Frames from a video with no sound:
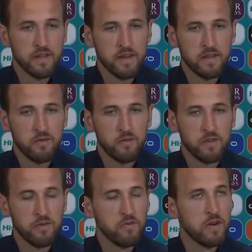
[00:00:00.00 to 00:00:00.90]
until we
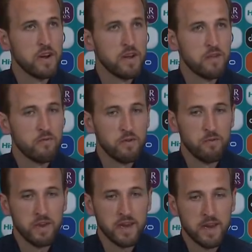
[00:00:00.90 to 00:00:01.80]
do
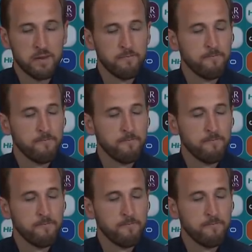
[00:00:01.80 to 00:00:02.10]
meet again.